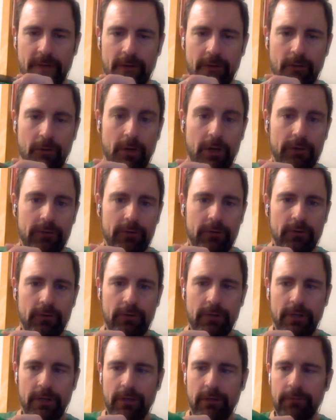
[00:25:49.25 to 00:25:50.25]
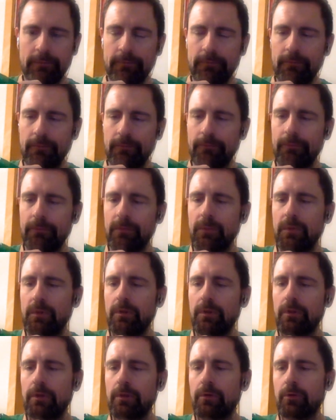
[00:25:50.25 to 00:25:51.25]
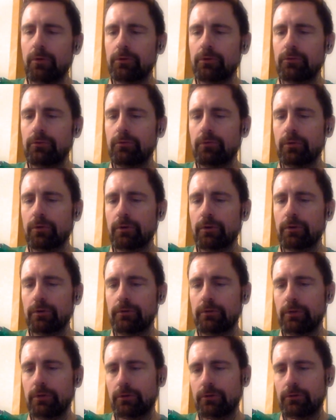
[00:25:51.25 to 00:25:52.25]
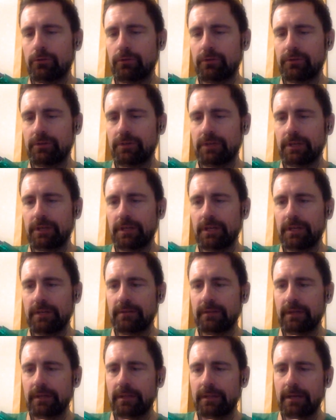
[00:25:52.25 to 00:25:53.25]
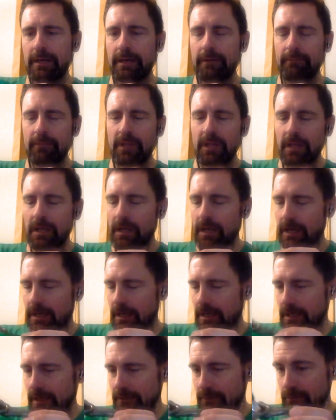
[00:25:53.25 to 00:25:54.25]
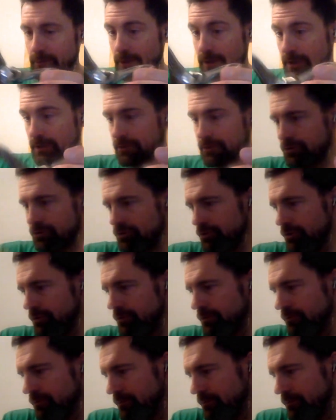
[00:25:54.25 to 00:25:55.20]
cross loading or you know, twisting against like that. And I guess what I should